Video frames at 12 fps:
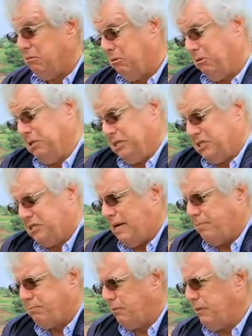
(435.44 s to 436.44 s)
On a
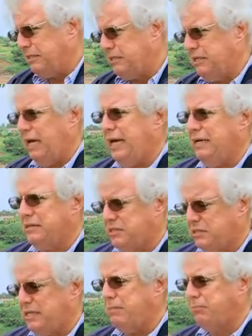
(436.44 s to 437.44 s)
separate day, a
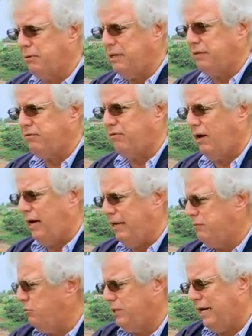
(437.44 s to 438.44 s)
separate
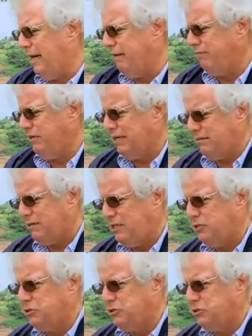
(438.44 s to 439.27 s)
flight would have nothing